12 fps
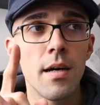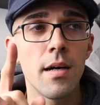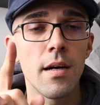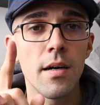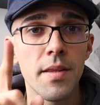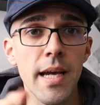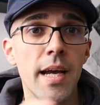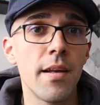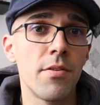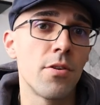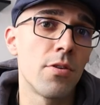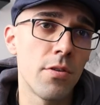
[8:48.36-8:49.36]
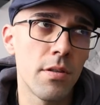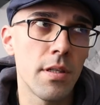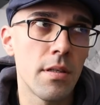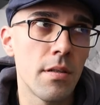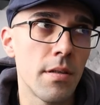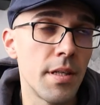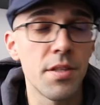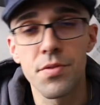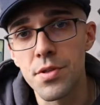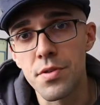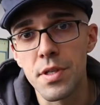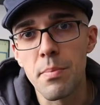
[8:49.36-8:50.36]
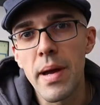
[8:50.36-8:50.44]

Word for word: then your interviewer